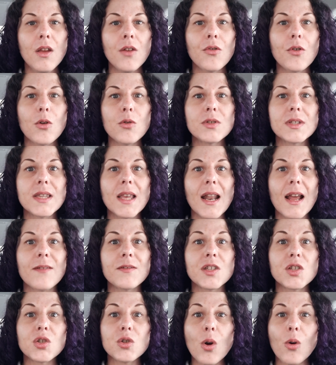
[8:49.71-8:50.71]
Those that
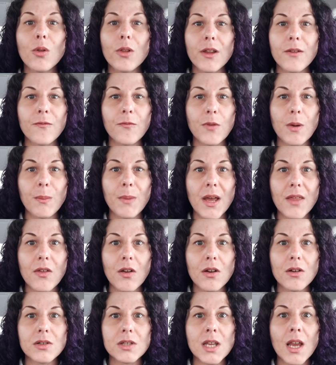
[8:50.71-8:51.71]
have stolen from
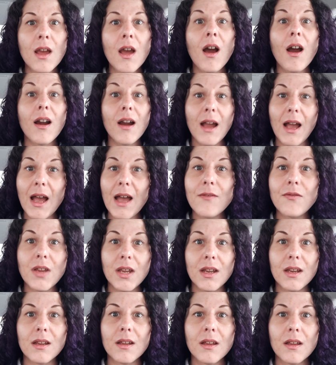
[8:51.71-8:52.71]
others are
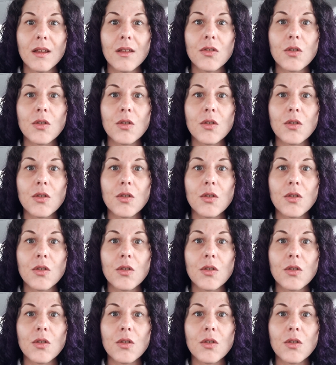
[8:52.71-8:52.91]
having